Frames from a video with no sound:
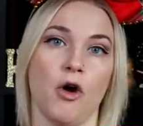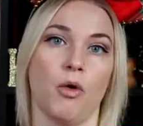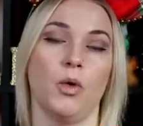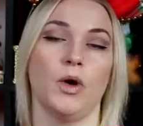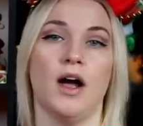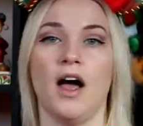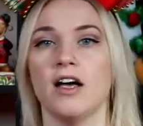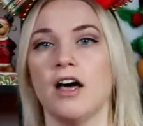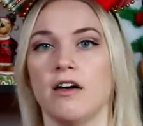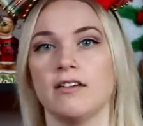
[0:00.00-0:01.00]
or
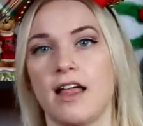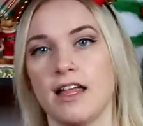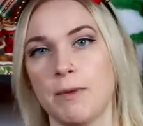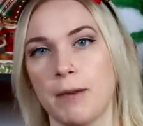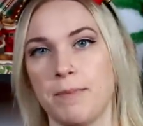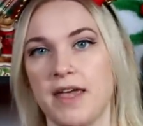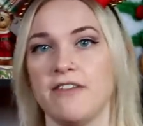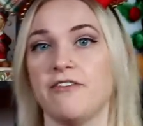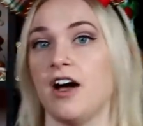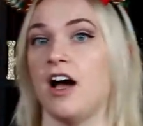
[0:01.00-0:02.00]
Hong Kong lollipop
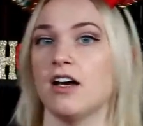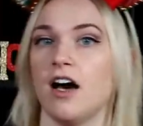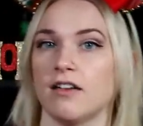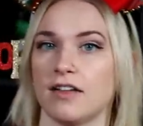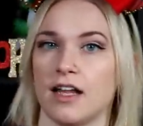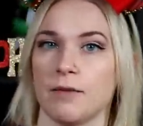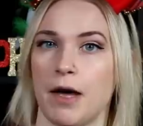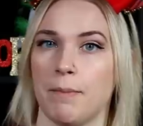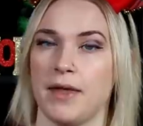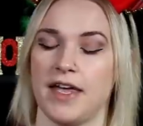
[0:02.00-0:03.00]
pin for Hong Kong
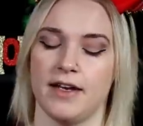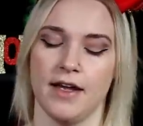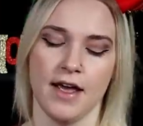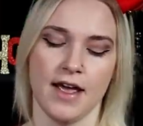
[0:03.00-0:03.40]
lollipop pin,